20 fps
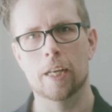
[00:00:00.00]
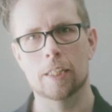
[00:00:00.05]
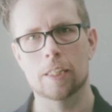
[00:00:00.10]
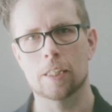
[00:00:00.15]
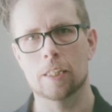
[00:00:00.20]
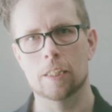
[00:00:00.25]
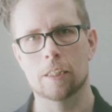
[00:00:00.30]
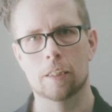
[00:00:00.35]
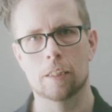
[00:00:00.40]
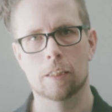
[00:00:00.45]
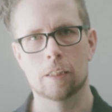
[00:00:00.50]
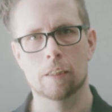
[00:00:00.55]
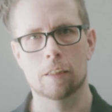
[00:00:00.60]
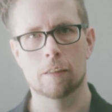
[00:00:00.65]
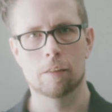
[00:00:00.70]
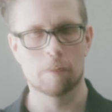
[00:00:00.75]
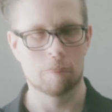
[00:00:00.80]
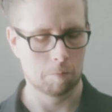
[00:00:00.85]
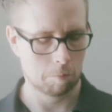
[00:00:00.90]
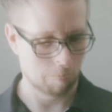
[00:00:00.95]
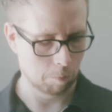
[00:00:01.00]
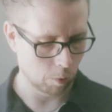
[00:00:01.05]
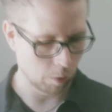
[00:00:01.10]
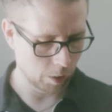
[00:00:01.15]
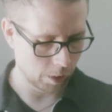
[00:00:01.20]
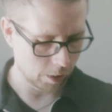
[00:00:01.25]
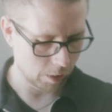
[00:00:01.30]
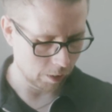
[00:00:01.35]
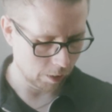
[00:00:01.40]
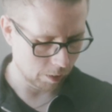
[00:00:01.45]
as a
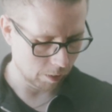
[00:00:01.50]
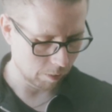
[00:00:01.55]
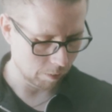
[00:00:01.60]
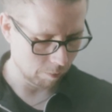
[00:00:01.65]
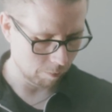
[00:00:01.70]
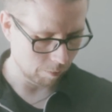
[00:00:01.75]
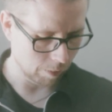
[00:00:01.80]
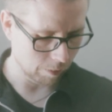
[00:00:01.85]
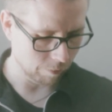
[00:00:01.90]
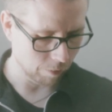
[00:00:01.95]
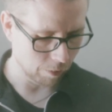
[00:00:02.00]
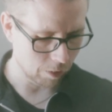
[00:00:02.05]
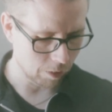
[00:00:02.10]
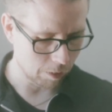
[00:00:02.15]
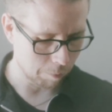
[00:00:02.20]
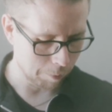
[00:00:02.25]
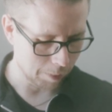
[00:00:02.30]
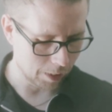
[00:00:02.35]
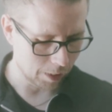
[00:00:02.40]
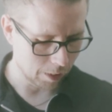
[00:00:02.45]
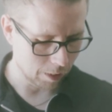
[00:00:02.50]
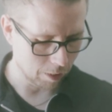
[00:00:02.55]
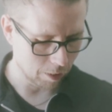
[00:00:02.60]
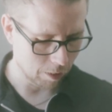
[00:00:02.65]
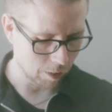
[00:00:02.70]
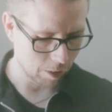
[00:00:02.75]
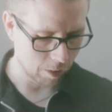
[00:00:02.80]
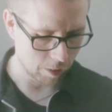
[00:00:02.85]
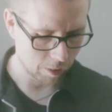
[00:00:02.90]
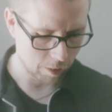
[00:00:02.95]
more advanced business
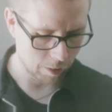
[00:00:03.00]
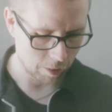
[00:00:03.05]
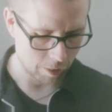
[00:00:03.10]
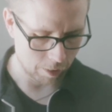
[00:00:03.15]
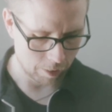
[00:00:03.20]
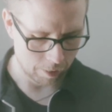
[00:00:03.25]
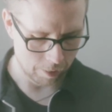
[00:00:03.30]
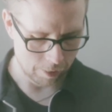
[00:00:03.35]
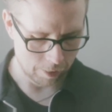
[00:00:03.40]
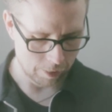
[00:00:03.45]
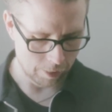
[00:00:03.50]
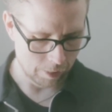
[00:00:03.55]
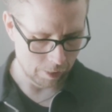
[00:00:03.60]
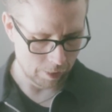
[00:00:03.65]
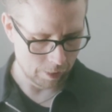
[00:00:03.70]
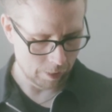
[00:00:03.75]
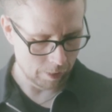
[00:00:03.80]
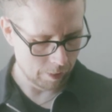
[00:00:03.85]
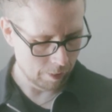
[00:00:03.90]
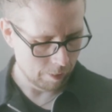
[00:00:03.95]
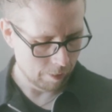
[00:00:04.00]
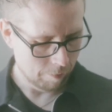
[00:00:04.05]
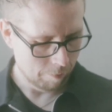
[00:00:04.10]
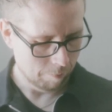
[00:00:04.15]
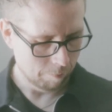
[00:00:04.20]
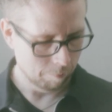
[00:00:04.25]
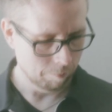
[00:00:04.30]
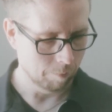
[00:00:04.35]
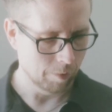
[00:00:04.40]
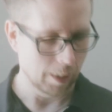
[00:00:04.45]
card or
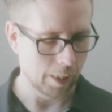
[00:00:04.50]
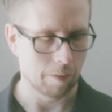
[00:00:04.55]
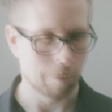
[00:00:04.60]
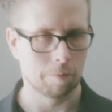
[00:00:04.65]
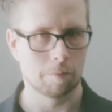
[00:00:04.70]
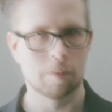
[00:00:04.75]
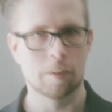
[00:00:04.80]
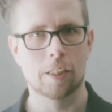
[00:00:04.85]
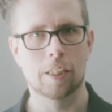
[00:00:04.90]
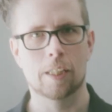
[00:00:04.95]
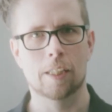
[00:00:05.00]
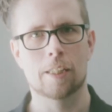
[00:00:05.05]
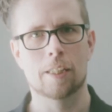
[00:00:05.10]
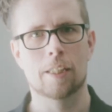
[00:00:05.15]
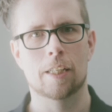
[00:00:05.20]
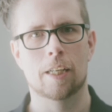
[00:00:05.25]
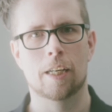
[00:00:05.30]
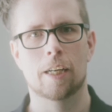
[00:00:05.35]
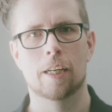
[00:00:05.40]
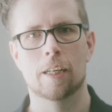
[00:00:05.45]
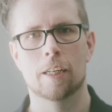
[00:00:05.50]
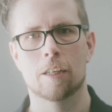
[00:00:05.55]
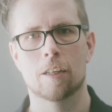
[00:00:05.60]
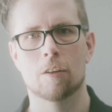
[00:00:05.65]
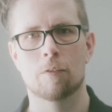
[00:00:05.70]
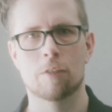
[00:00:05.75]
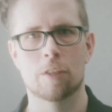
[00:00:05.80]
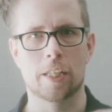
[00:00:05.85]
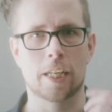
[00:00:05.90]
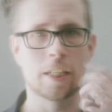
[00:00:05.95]
yeah it's a
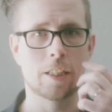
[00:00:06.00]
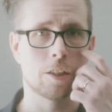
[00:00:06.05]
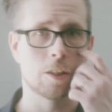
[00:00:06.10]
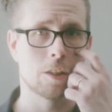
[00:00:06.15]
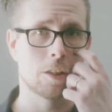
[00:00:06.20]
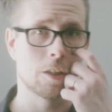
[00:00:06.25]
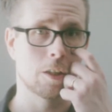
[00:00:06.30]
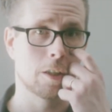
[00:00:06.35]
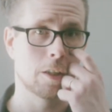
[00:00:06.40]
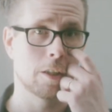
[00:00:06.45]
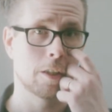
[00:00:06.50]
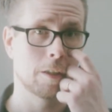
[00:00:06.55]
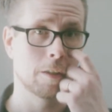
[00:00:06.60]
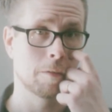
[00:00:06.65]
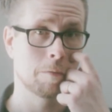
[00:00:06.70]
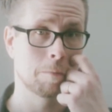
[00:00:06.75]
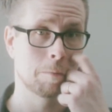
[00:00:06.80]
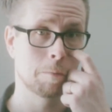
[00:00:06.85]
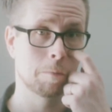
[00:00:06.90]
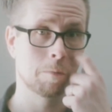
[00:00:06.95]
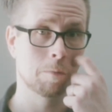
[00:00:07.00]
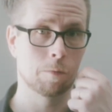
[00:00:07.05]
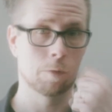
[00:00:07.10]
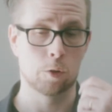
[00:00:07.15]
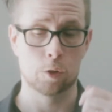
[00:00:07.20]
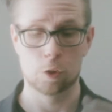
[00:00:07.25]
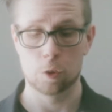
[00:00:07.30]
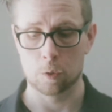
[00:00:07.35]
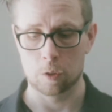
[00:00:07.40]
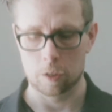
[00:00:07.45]
conversation starter for
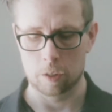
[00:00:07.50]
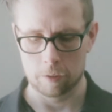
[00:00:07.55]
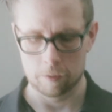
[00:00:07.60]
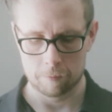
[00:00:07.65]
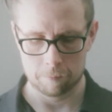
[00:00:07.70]
sure.